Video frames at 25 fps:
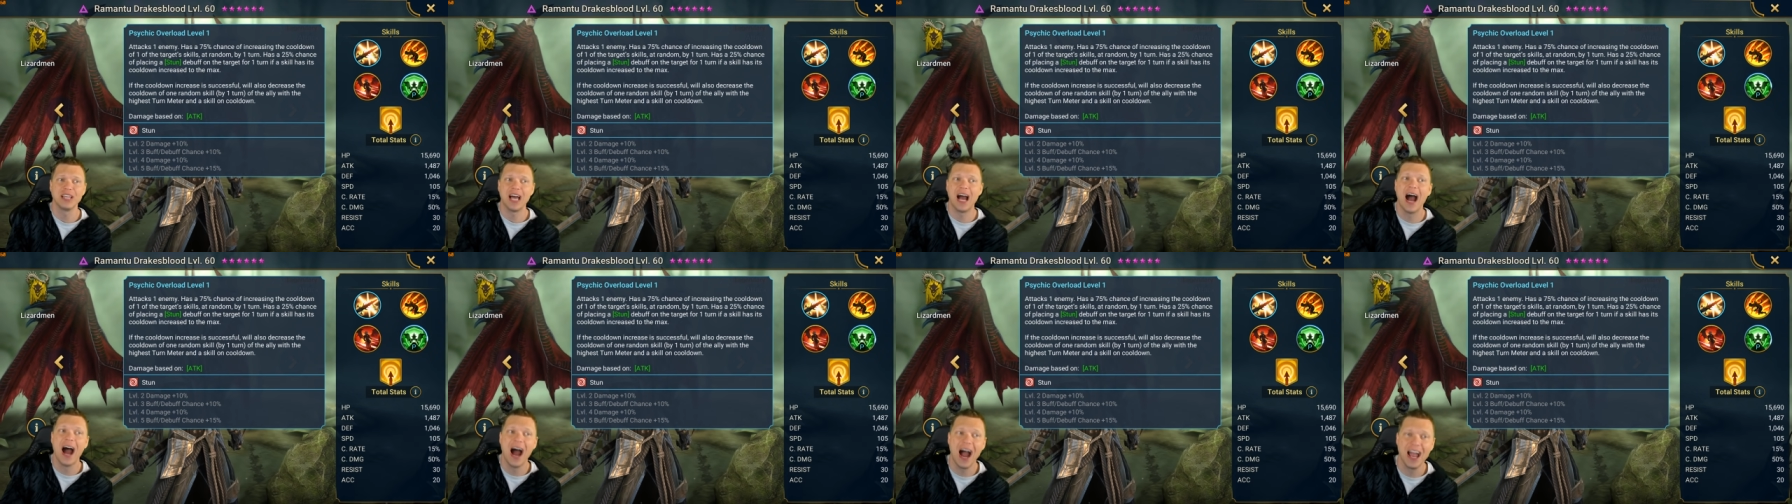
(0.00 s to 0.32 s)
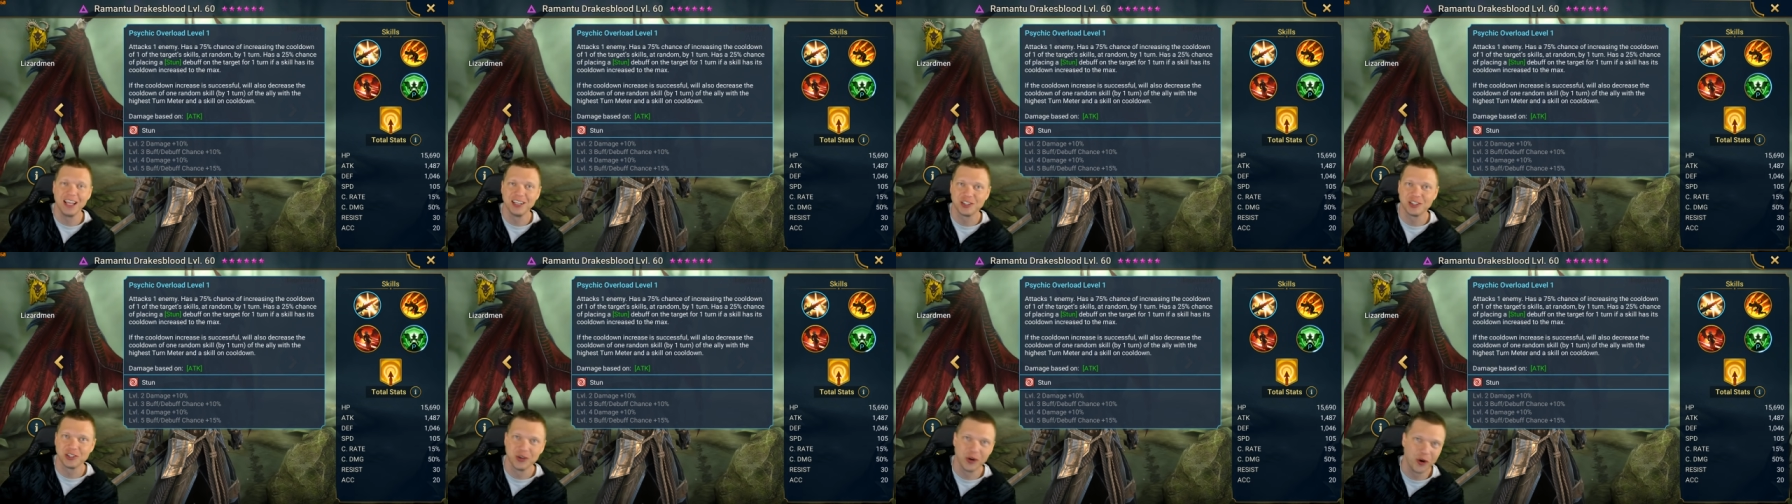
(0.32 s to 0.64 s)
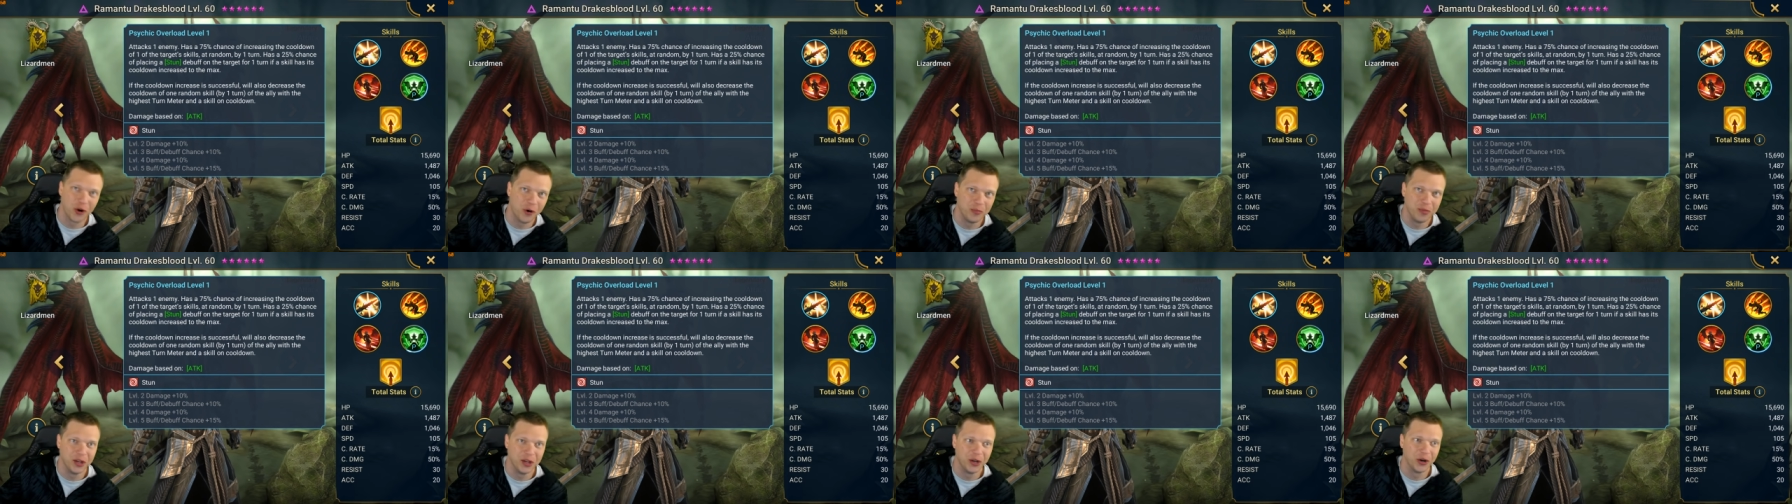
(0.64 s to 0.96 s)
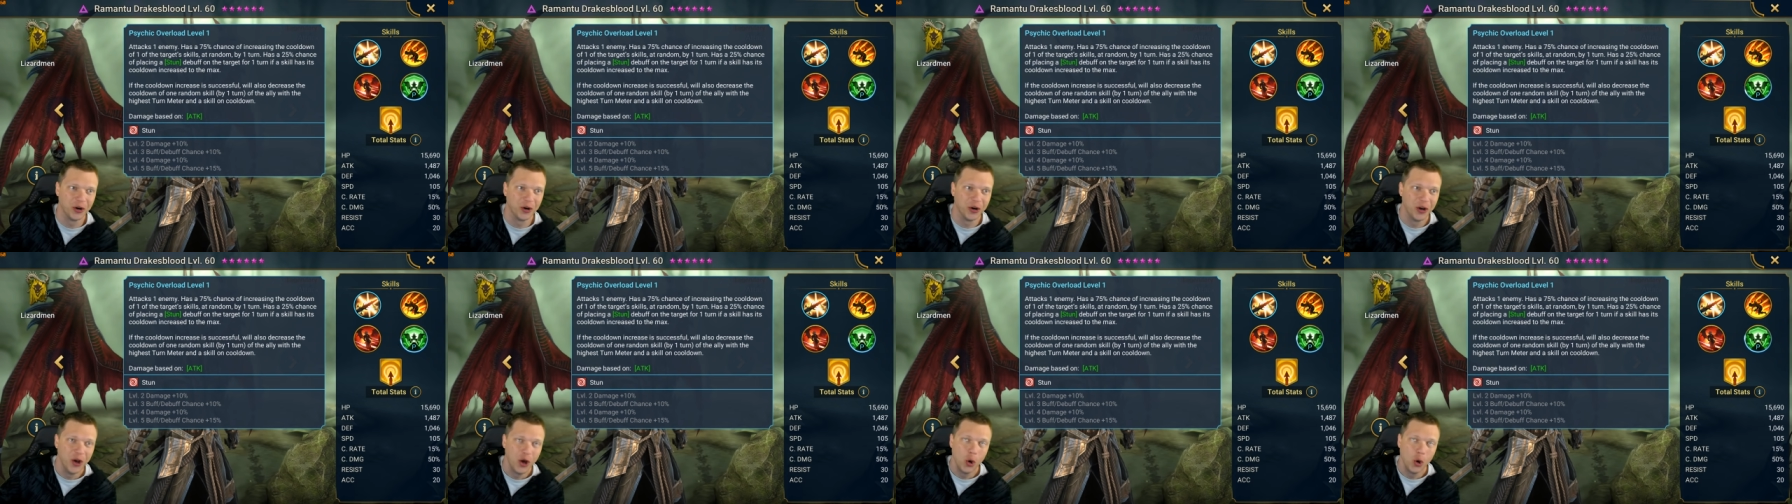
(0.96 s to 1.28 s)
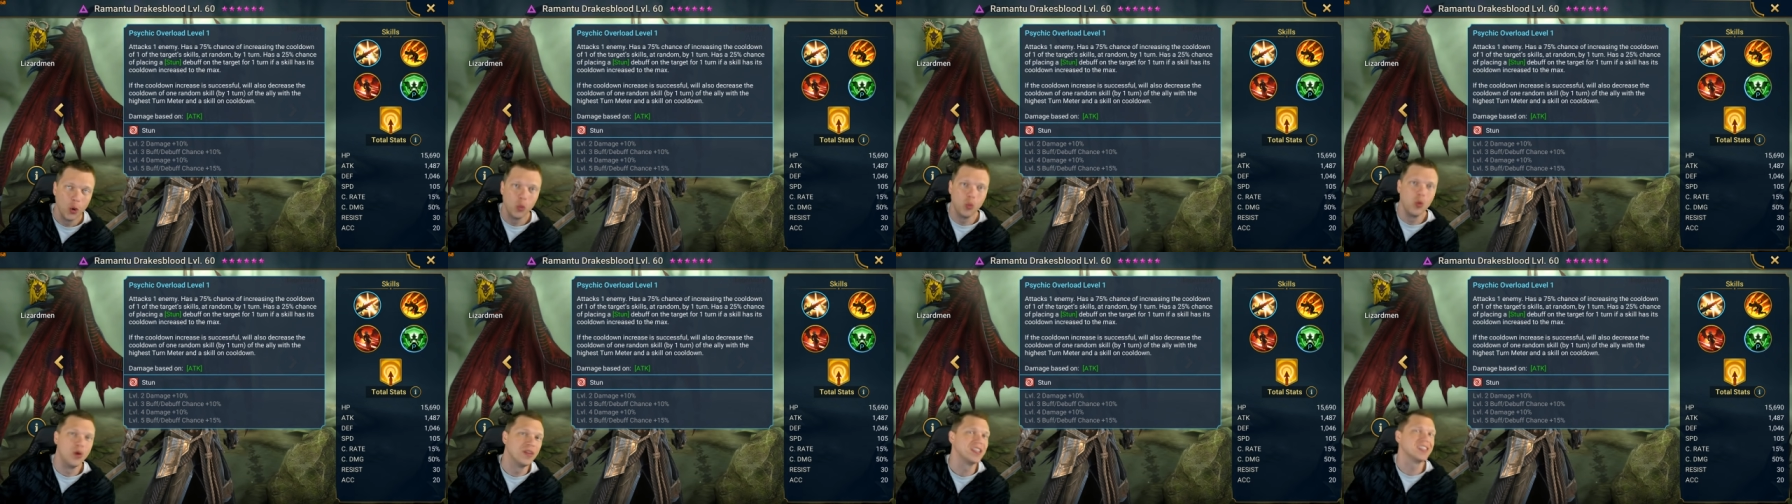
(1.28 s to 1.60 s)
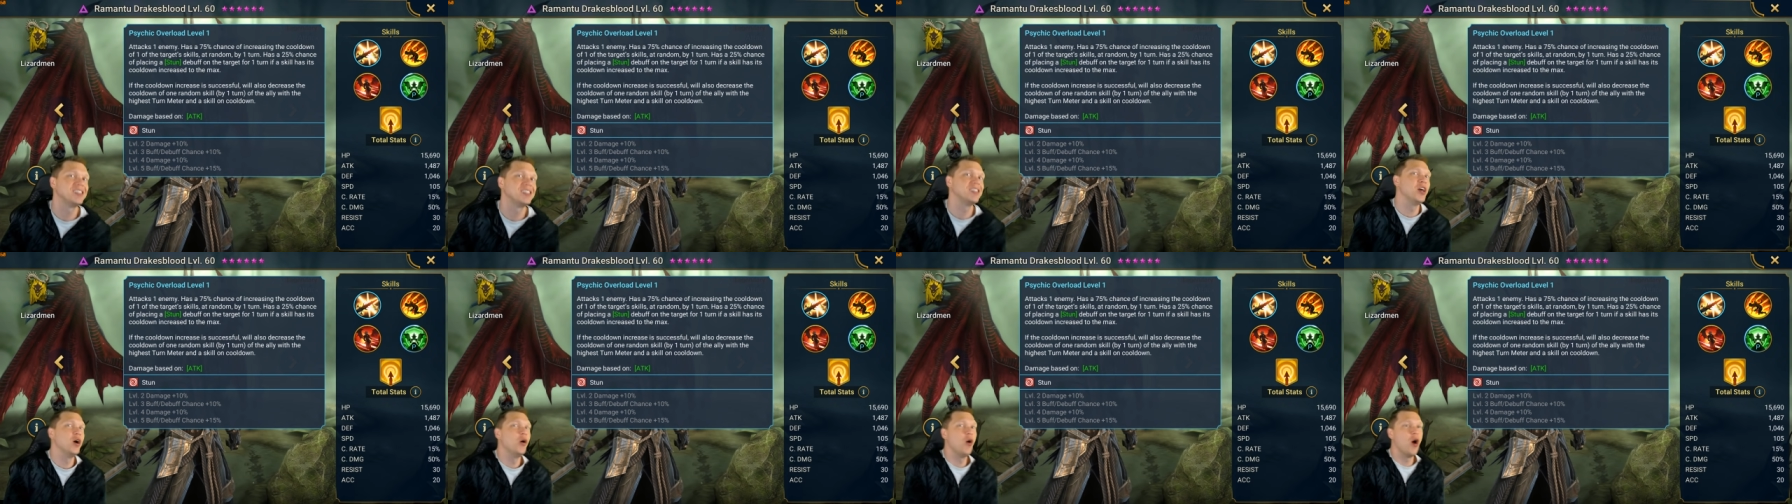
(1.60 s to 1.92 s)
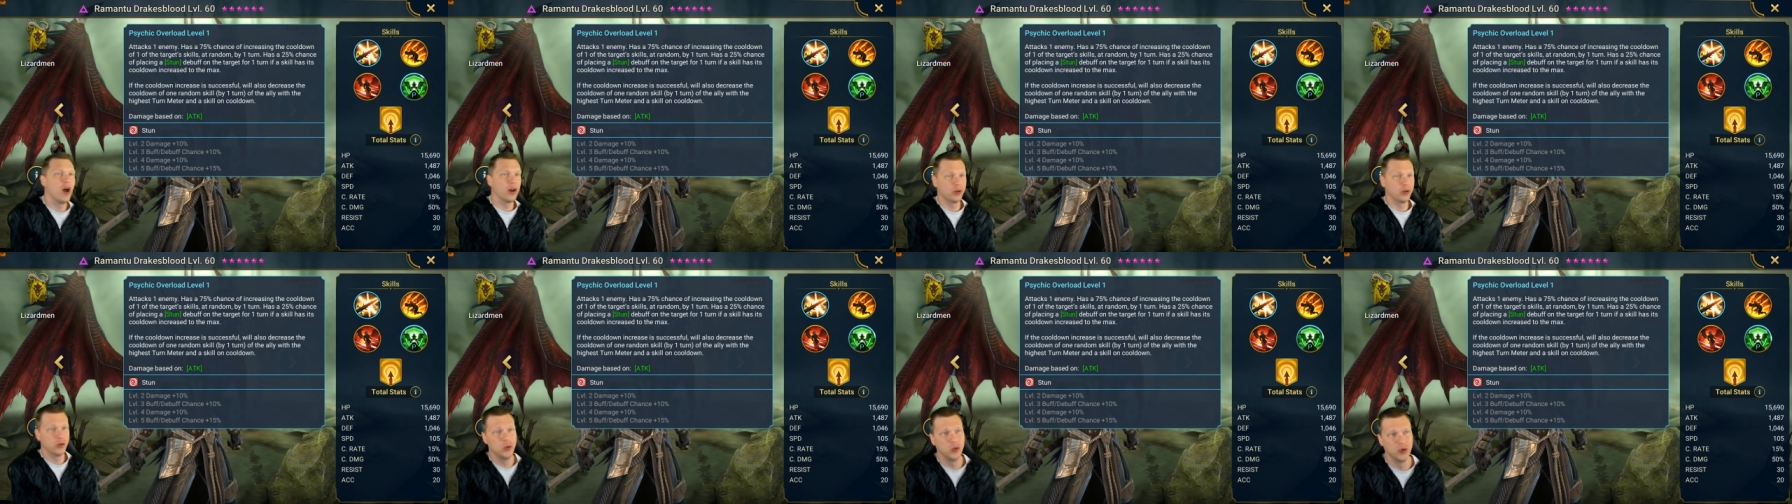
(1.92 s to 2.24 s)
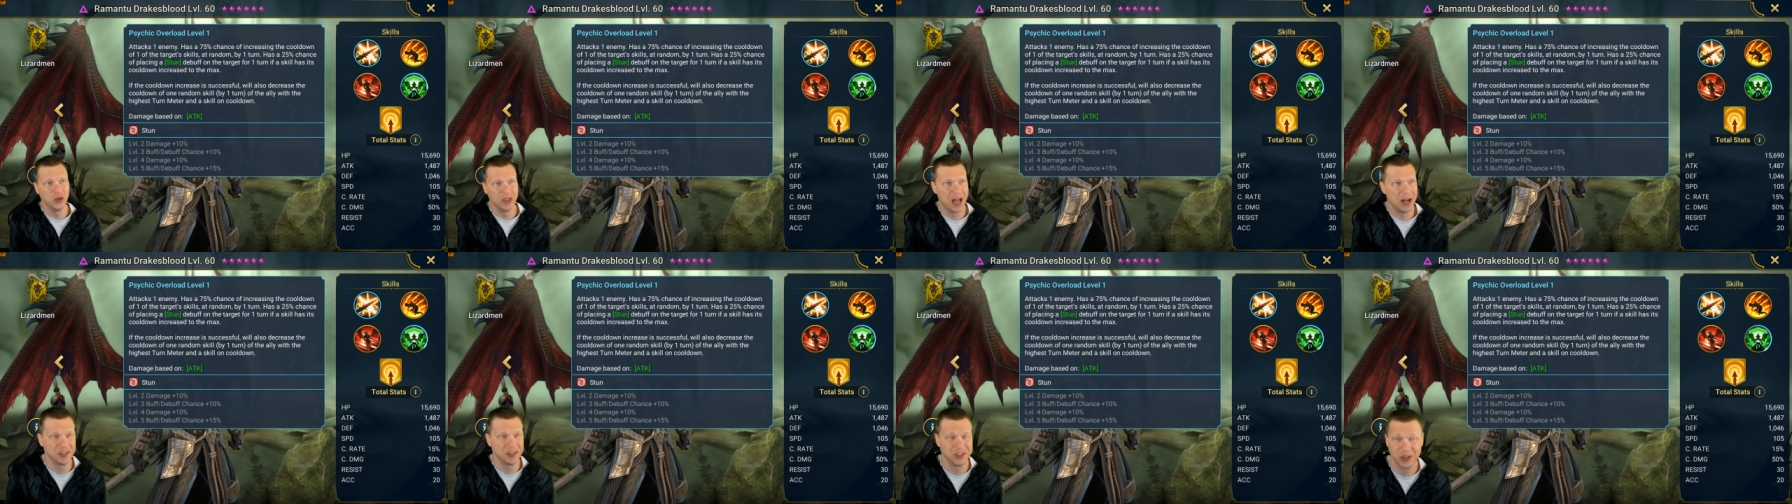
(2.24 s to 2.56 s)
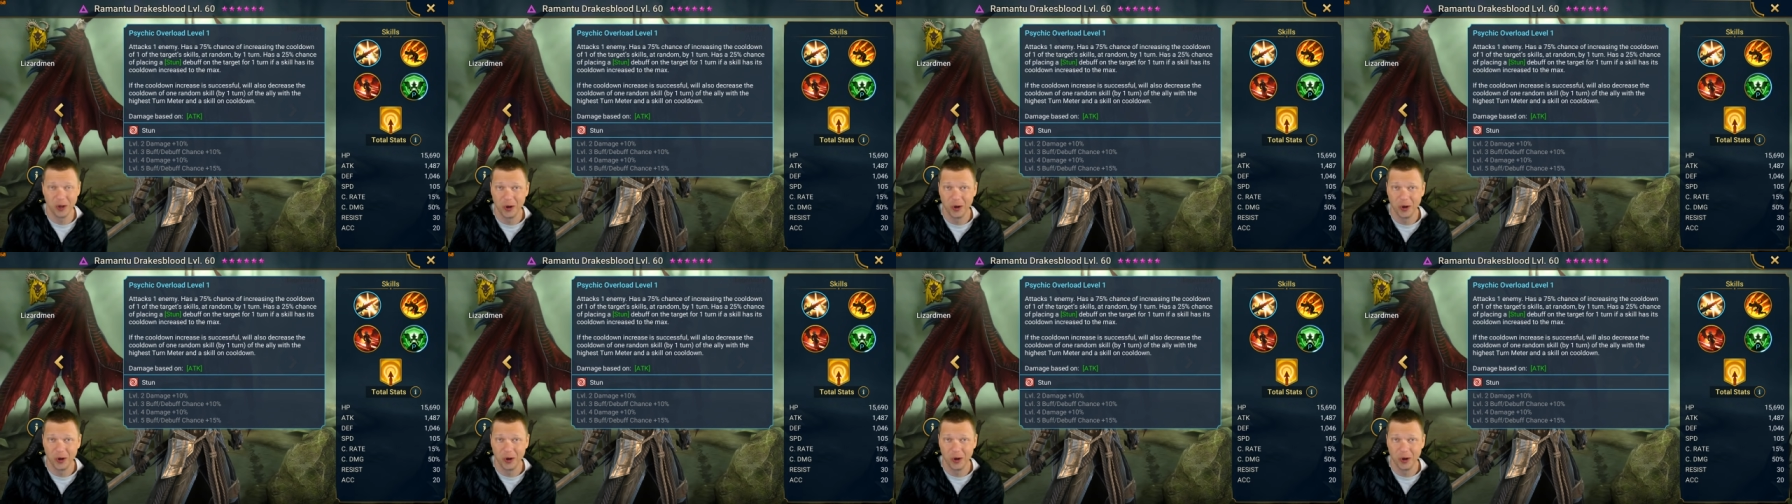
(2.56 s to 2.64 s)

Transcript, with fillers: highest turn meter with a skill on a cooldown.